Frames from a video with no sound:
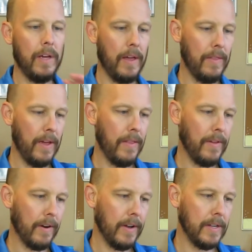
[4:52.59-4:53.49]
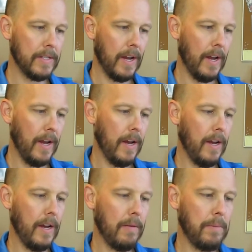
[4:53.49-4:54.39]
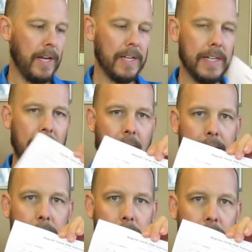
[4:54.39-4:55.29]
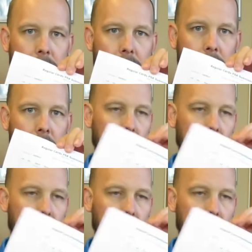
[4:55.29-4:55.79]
And then there is a PSA item list.